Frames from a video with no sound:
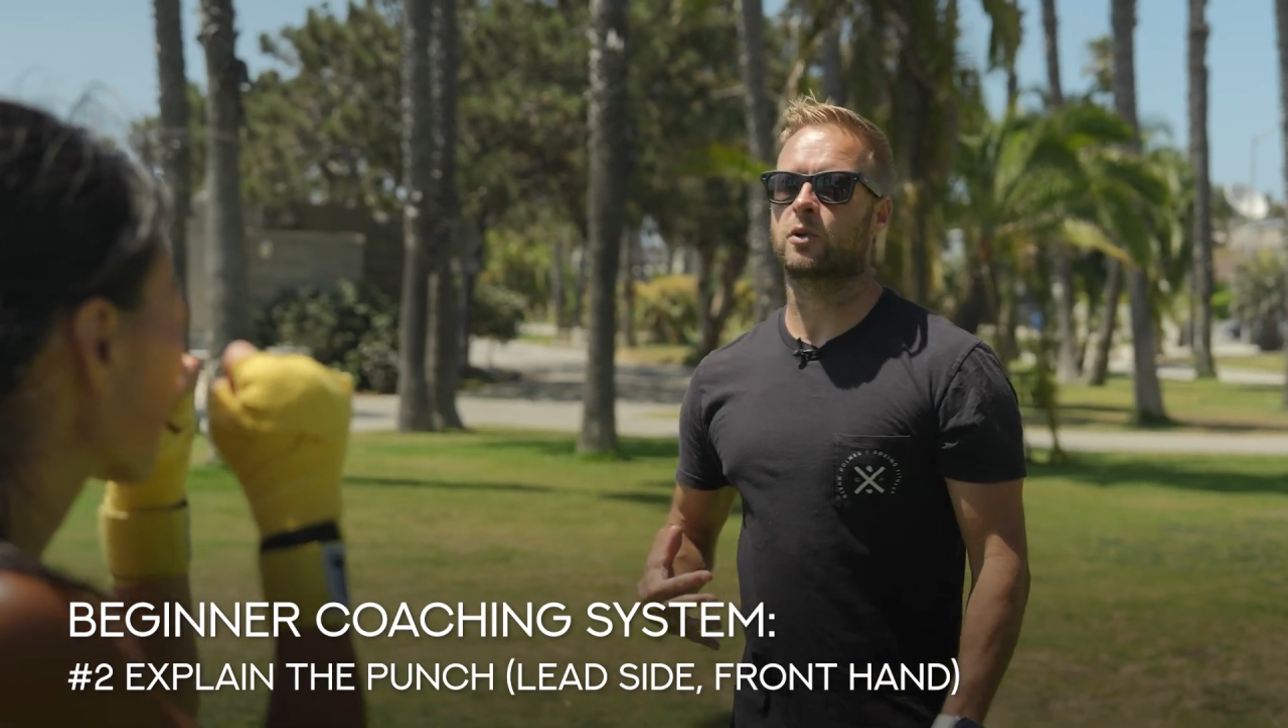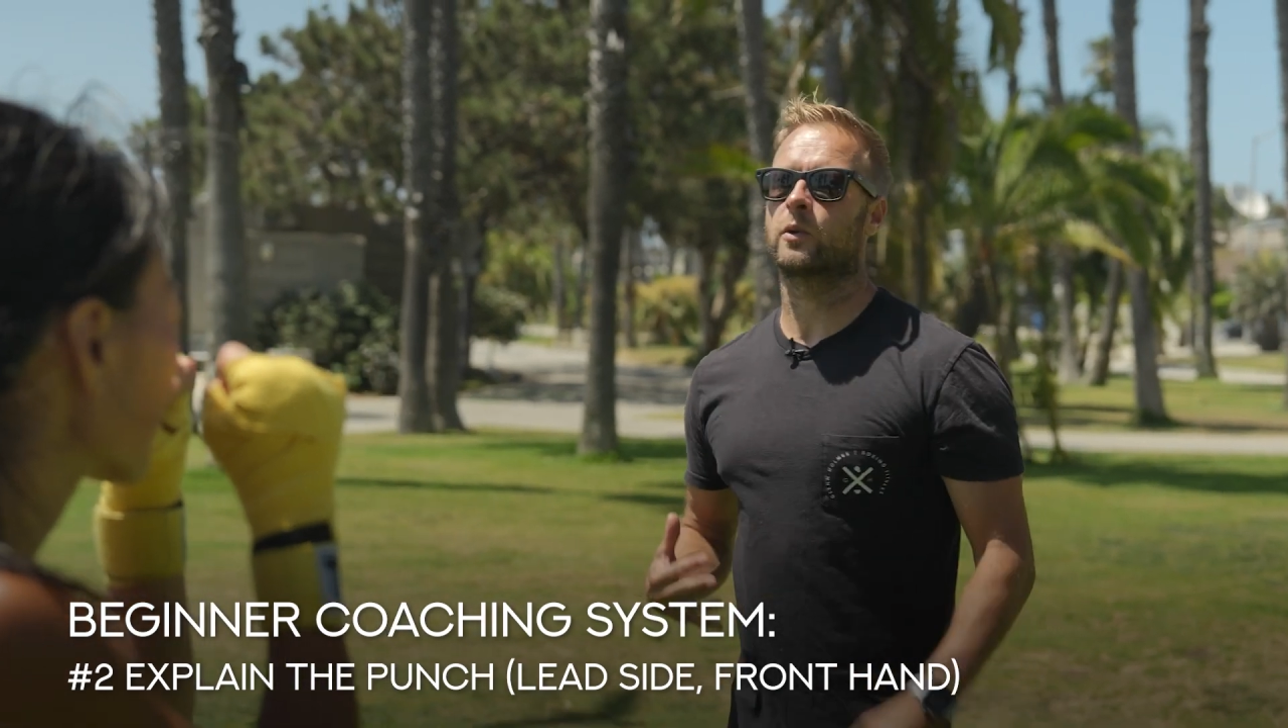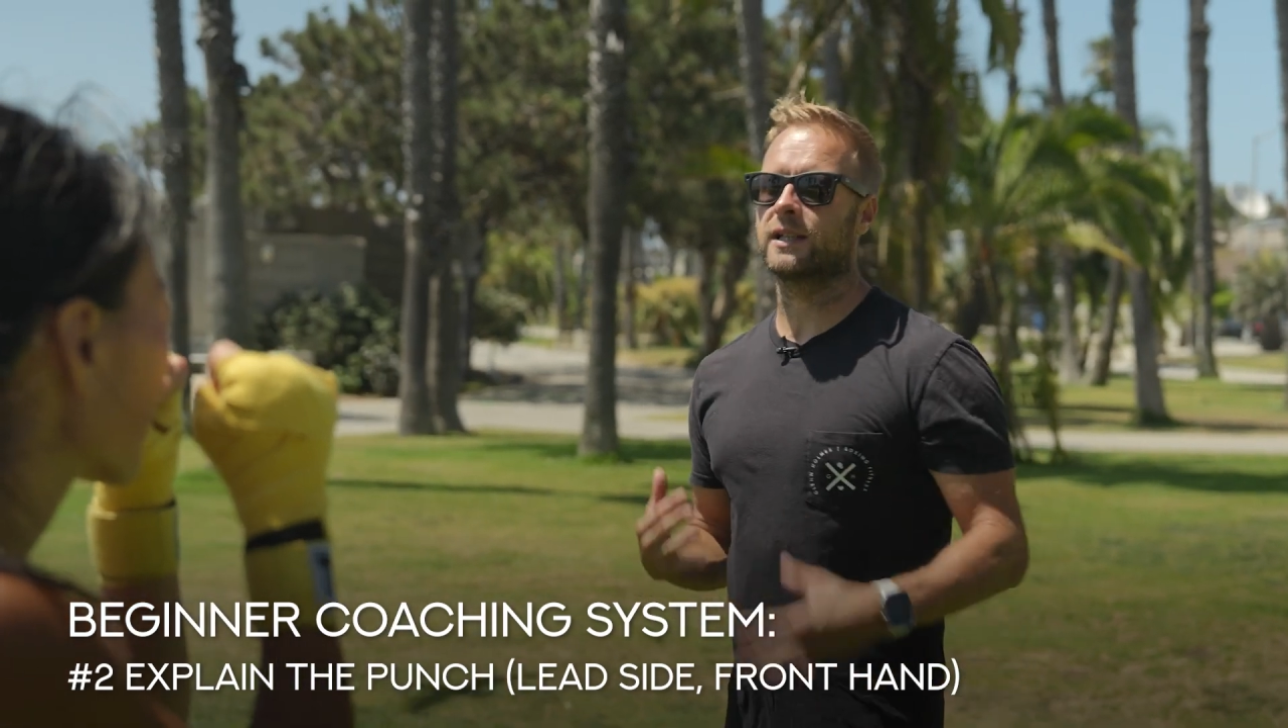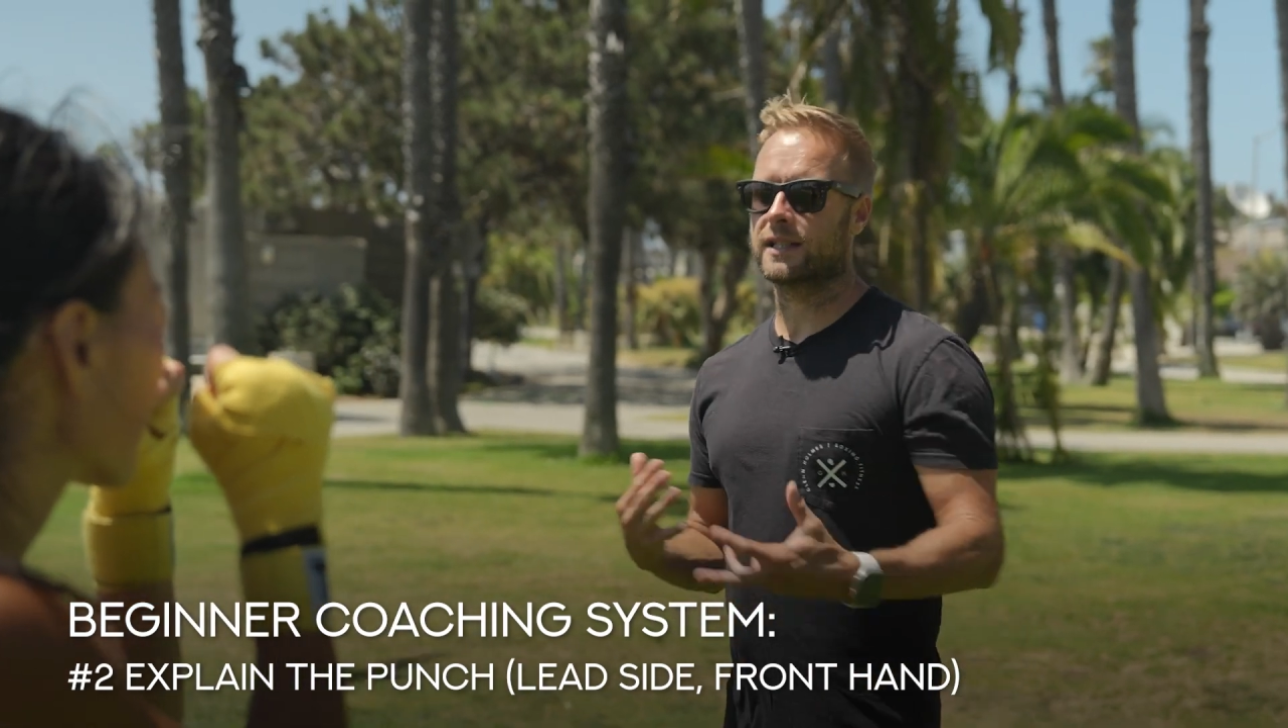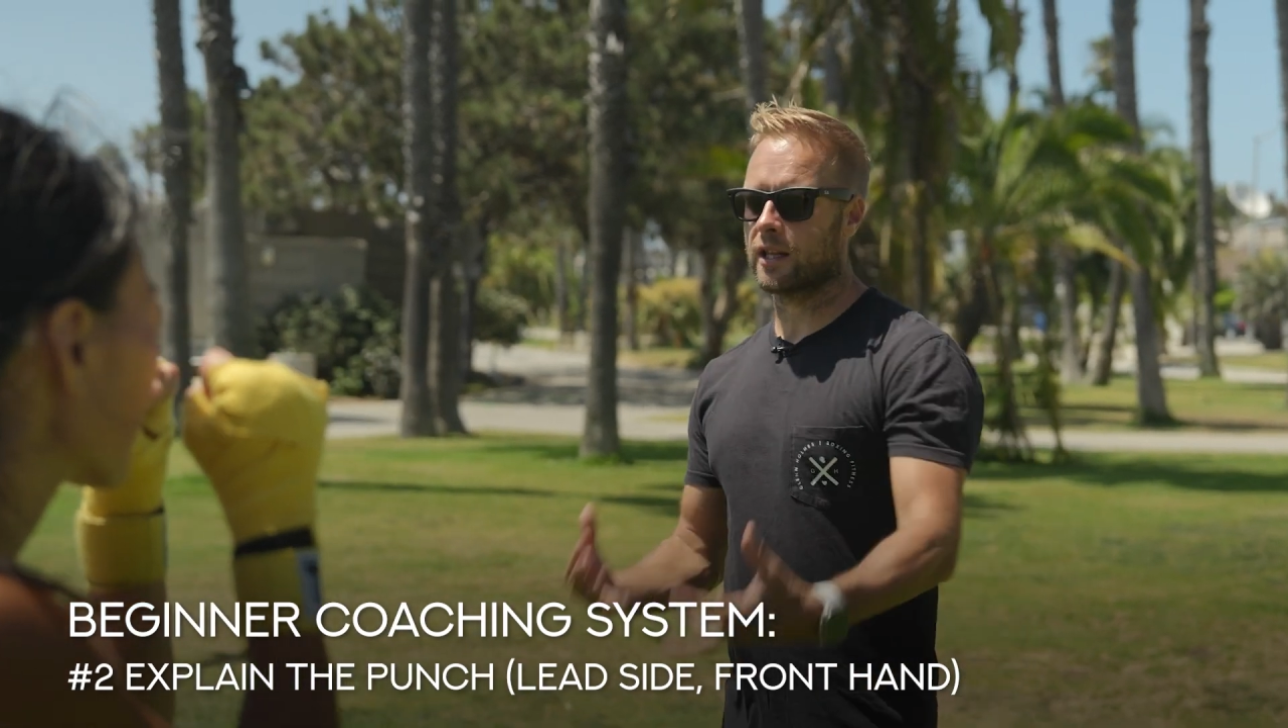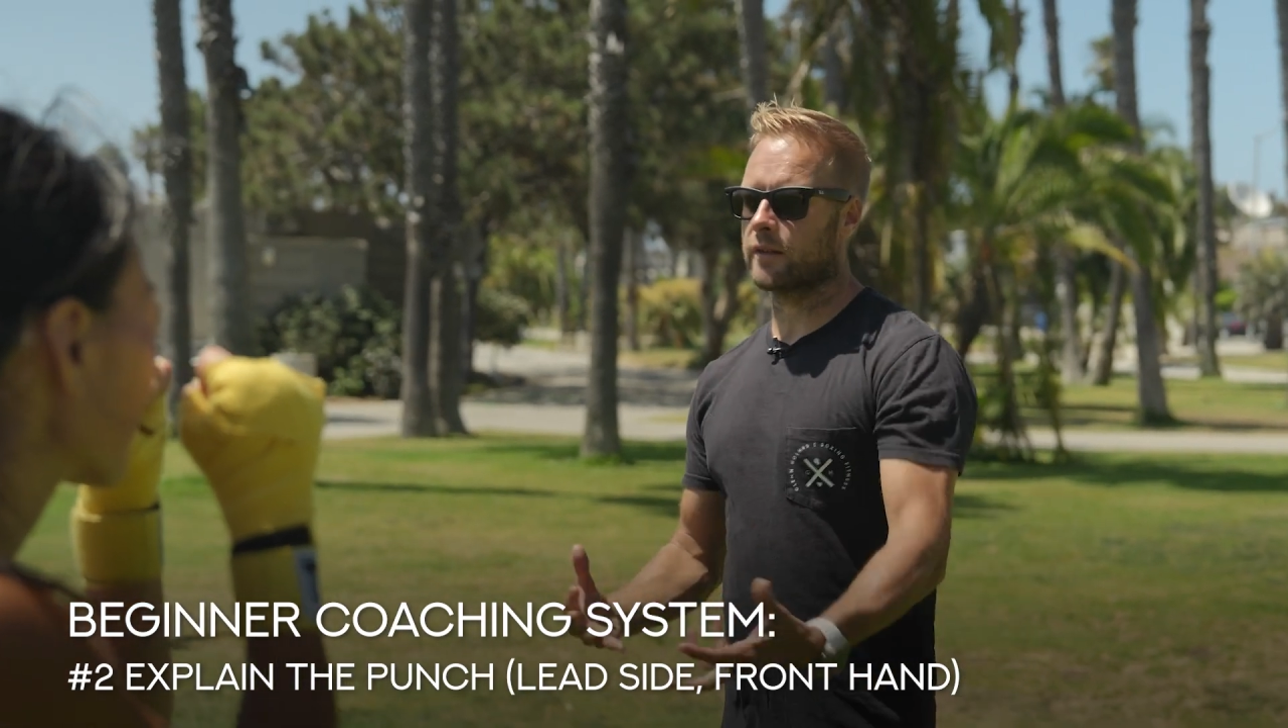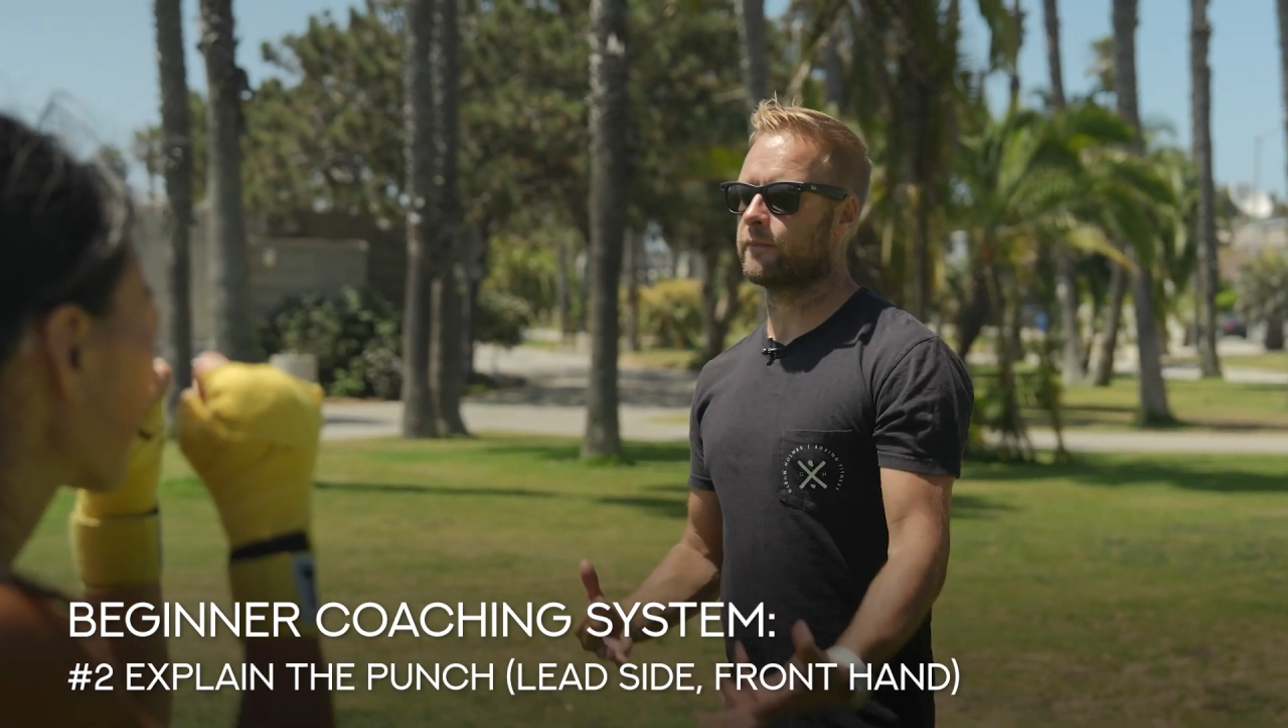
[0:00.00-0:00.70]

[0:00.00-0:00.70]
So we're going to tell them